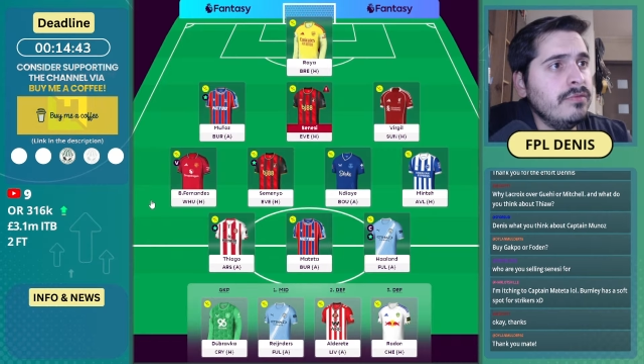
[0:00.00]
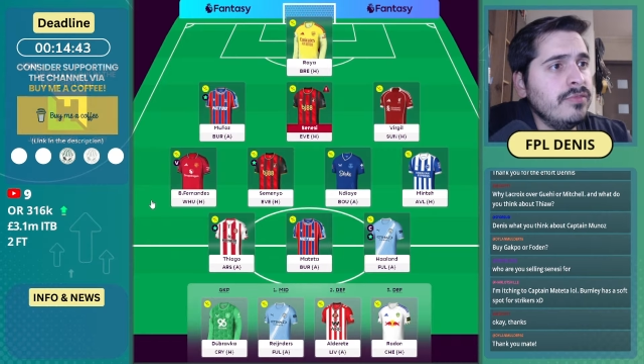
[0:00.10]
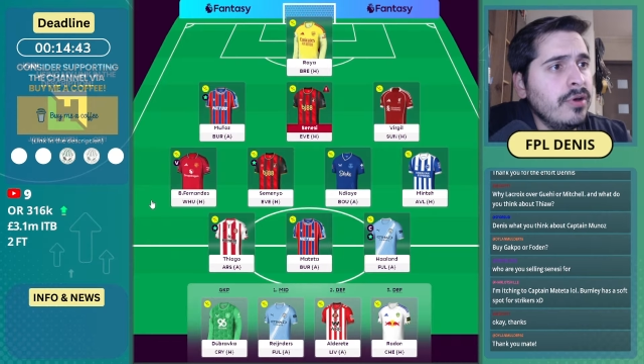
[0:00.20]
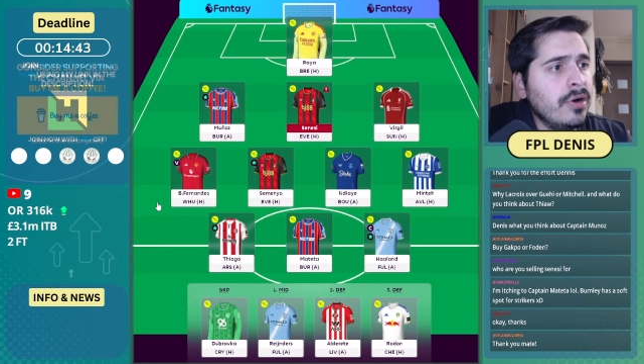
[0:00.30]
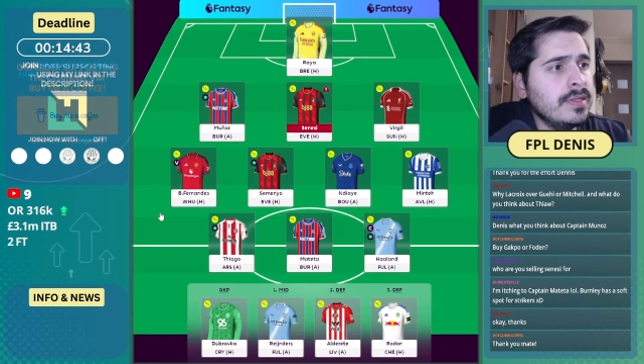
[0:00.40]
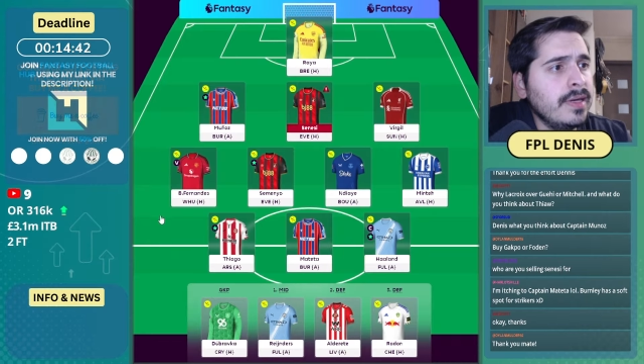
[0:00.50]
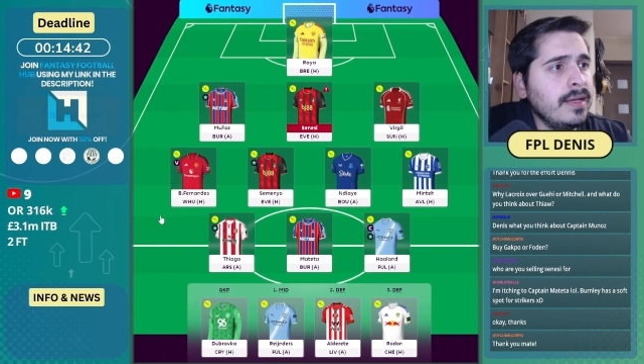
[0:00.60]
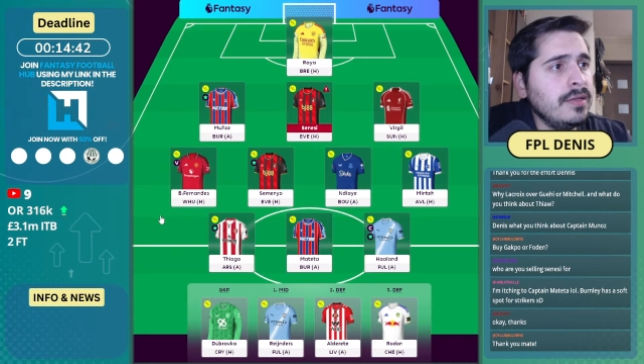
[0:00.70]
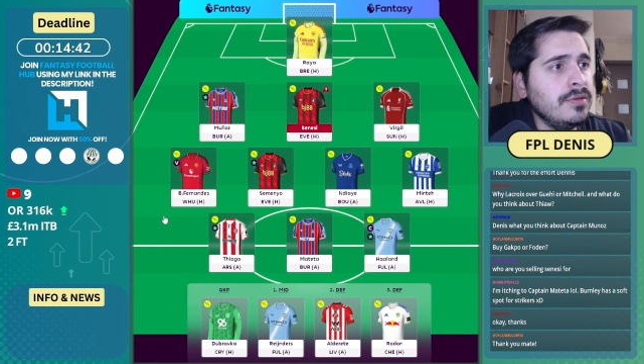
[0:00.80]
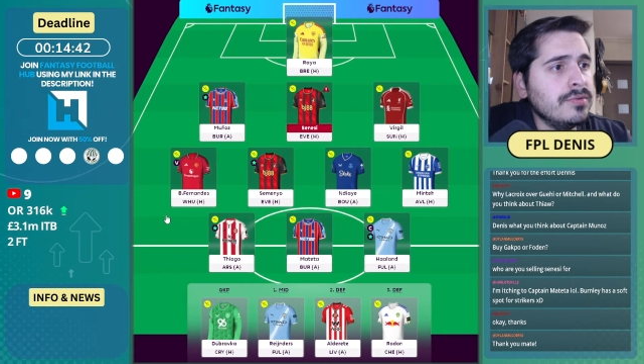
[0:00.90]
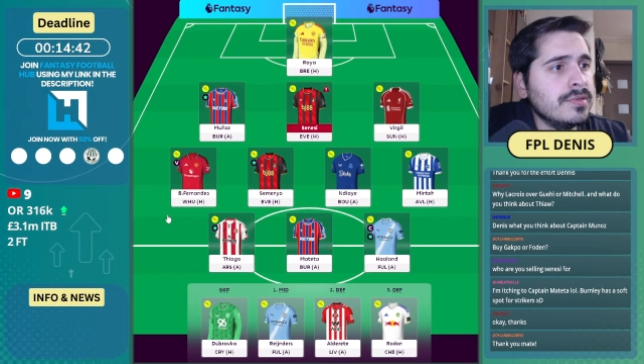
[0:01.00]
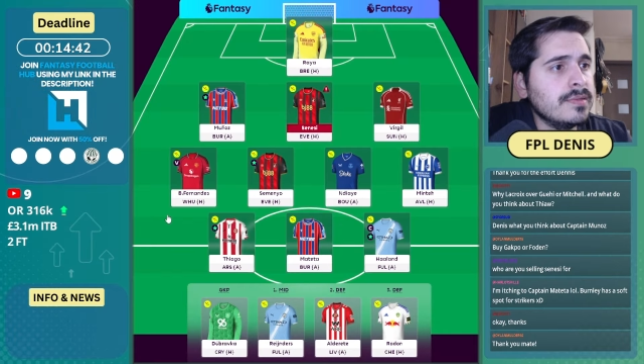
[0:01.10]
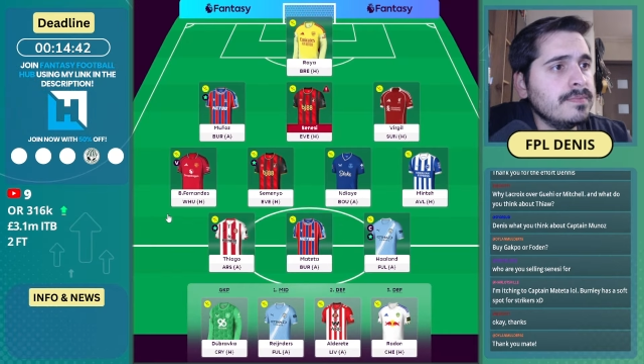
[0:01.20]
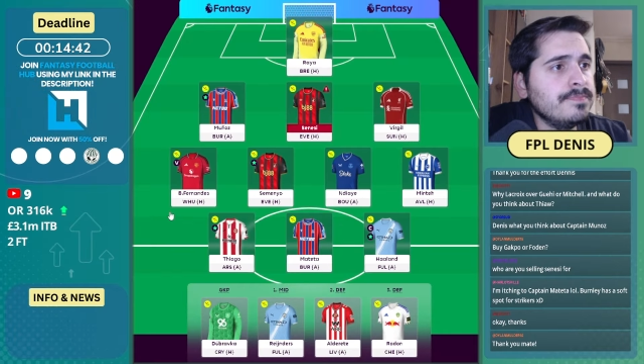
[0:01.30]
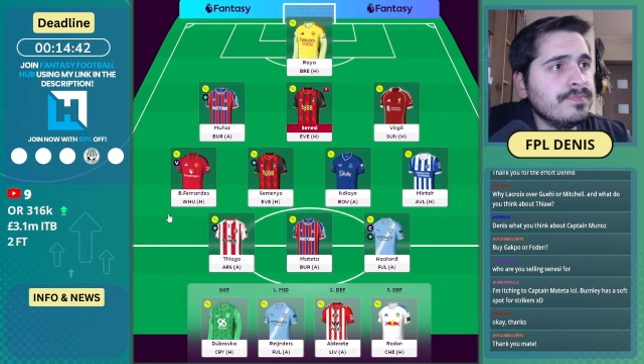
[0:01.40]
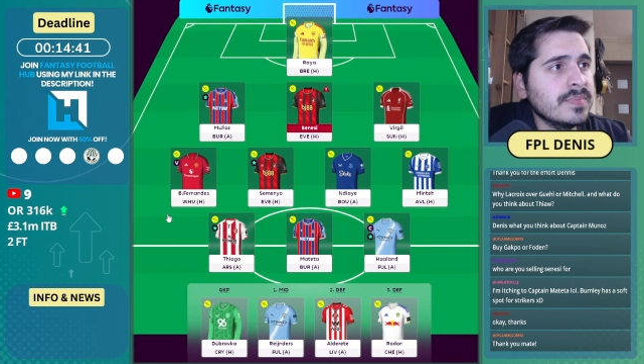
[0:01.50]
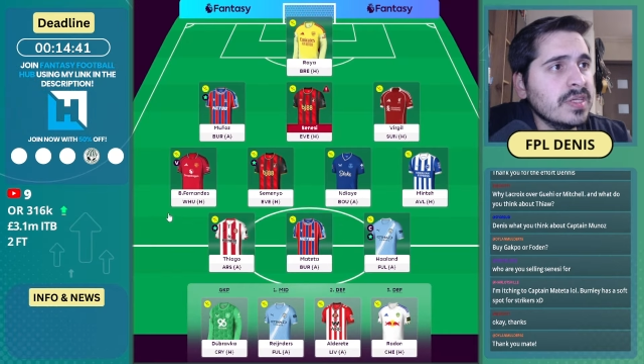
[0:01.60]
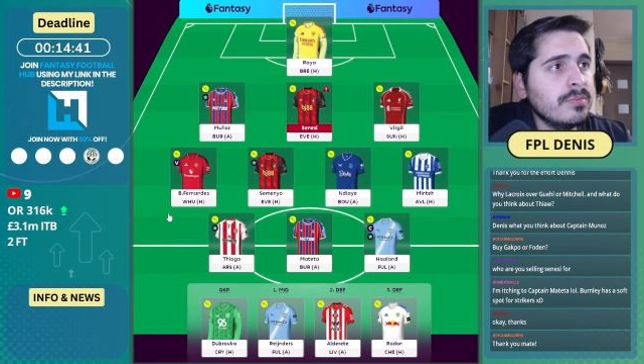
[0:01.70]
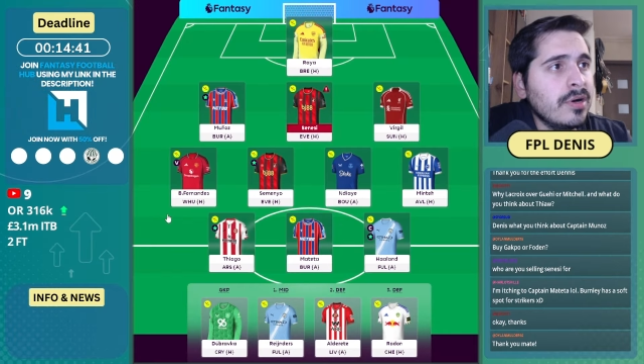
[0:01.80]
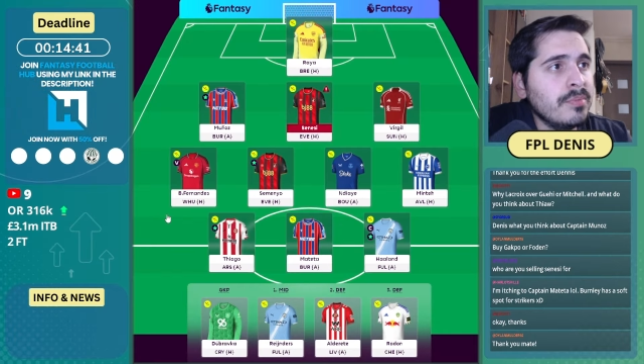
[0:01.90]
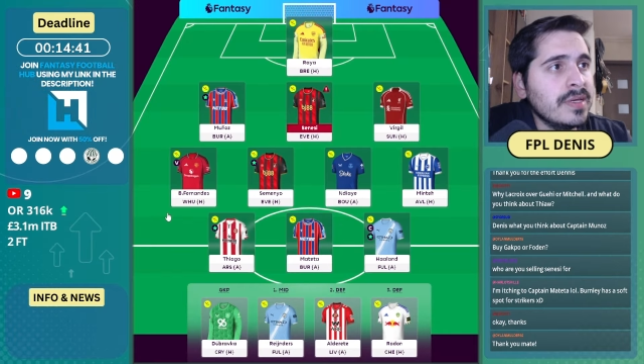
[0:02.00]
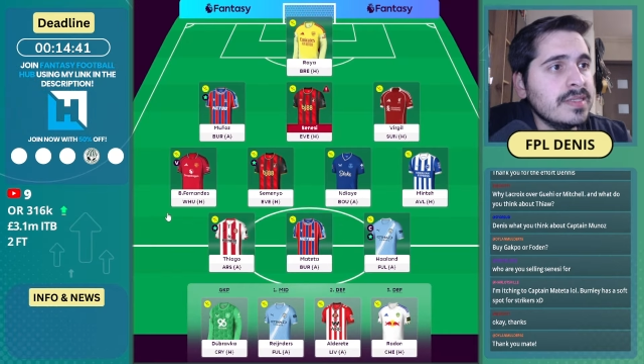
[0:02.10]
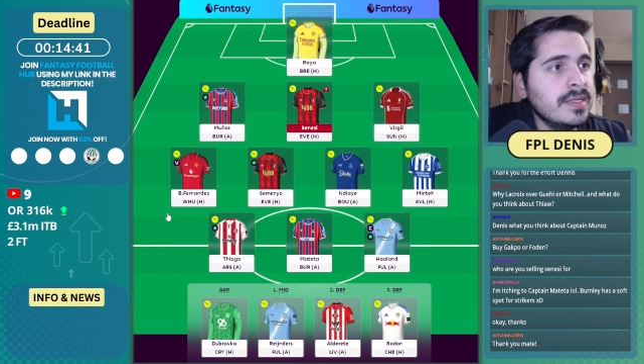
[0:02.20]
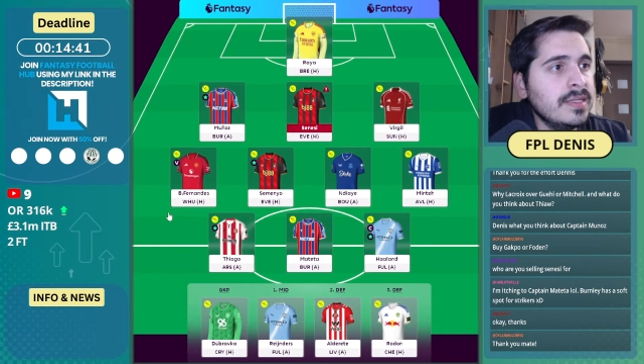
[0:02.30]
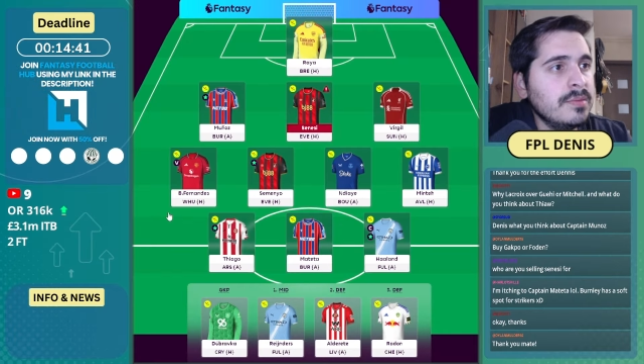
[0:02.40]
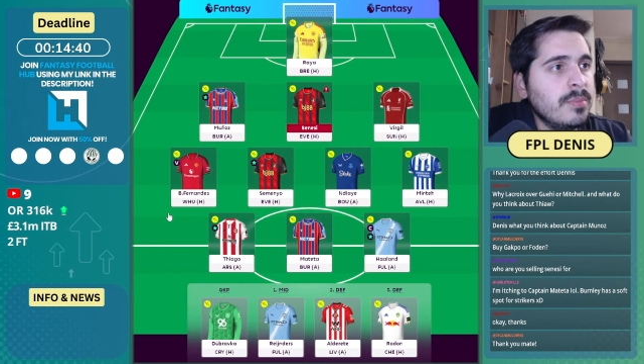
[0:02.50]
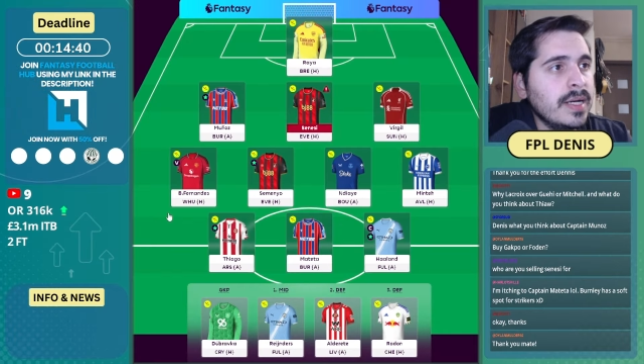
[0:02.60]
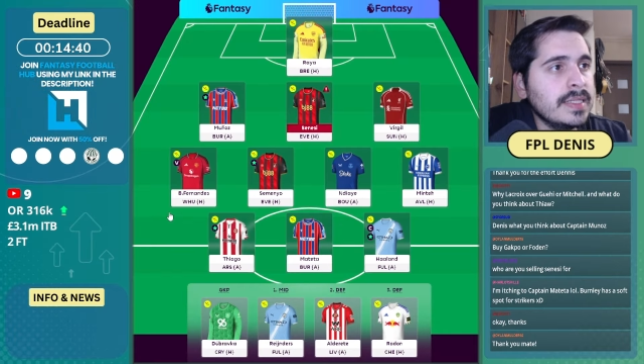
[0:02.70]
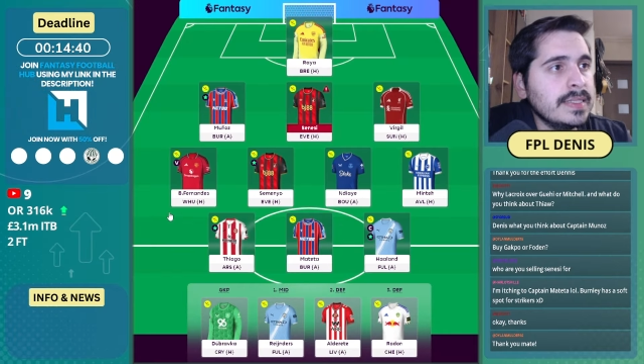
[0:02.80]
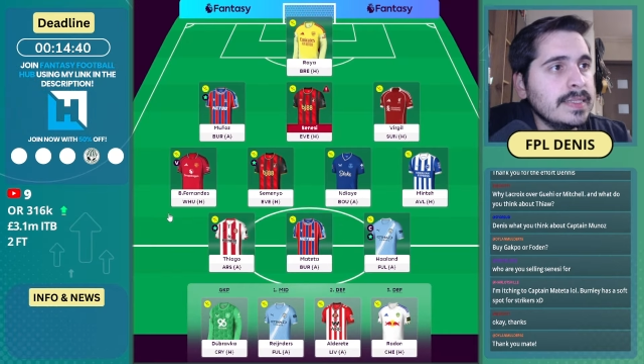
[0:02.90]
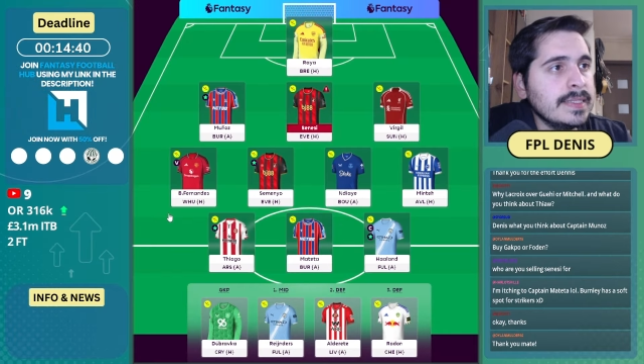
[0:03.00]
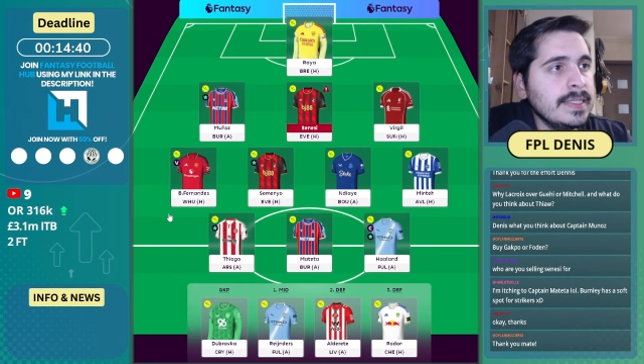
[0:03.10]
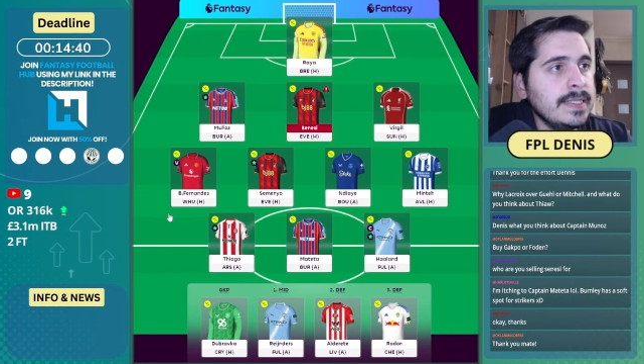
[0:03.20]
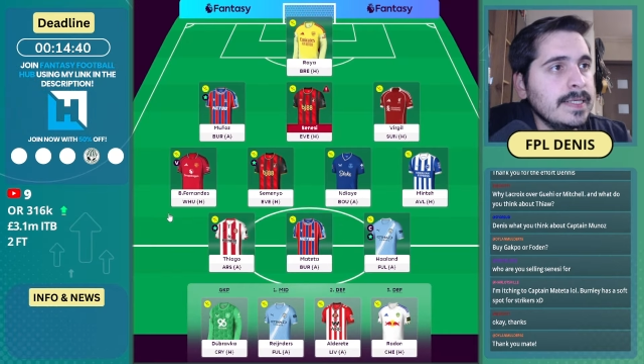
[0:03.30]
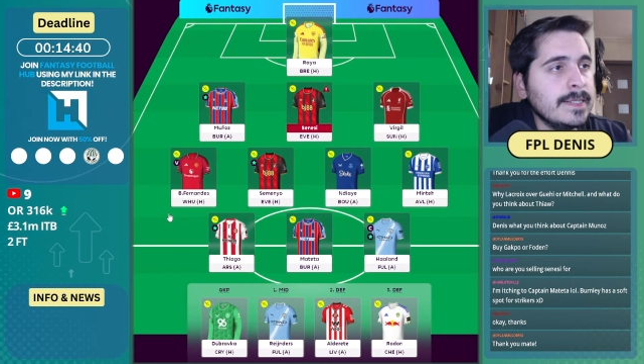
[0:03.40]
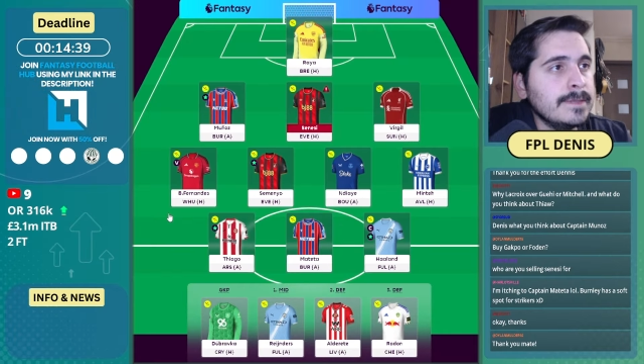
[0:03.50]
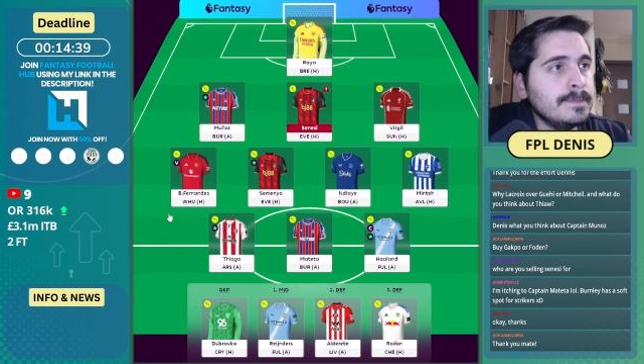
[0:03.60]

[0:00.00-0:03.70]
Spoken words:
got any news about Man City, but yeah.